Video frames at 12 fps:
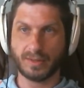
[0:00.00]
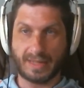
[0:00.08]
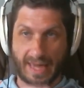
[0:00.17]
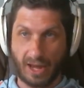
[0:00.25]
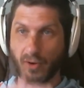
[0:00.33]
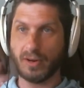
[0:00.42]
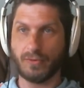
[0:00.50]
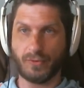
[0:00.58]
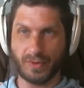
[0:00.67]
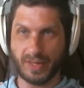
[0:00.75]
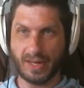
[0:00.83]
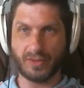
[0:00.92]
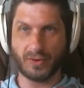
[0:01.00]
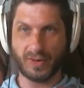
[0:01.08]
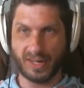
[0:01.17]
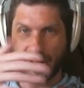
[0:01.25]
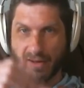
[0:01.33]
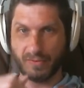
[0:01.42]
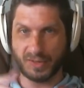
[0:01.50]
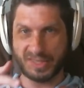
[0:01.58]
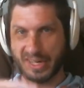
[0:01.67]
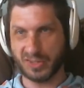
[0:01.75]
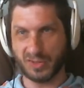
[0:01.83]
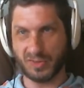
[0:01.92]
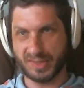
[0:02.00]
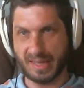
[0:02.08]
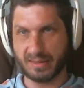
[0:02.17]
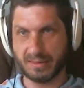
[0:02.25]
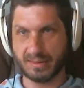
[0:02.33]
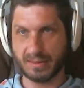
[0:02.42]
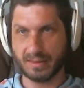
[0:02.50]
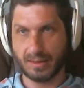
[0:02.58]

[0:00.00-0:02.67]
caring for the other in a conversational sense,